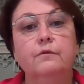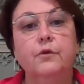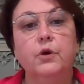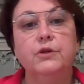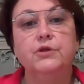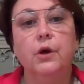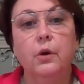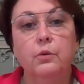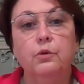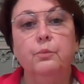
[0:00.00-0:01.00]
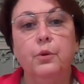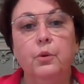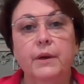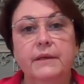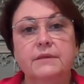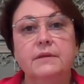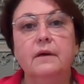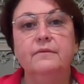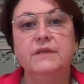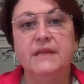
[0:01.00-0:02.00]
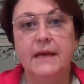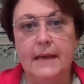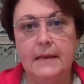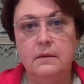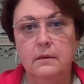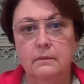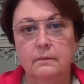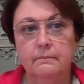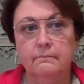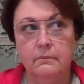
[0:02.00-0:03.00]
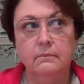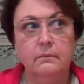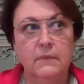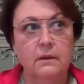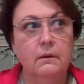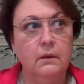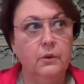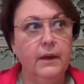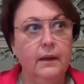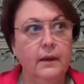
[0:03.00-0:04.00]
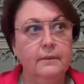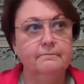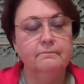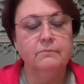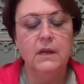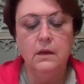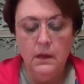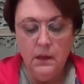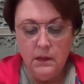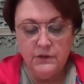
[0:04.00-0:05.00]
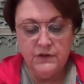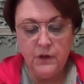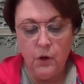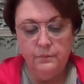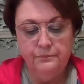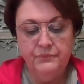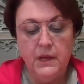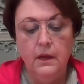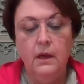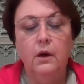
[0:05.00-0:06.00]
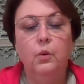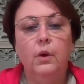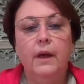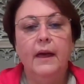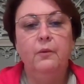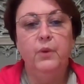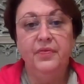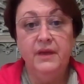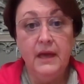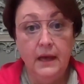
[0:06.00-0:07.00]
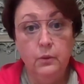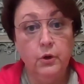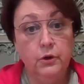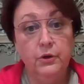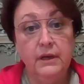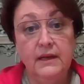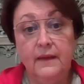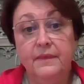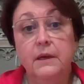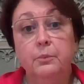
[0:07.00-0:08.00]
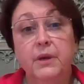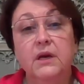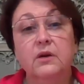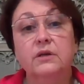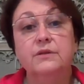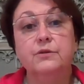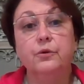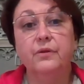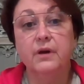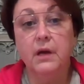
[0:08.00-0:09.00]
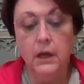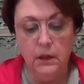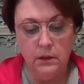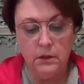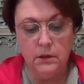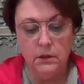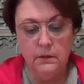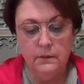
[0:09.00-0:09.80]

for a total points of 10. Okay? So, at, with the A, we're looking at the appearance or the color.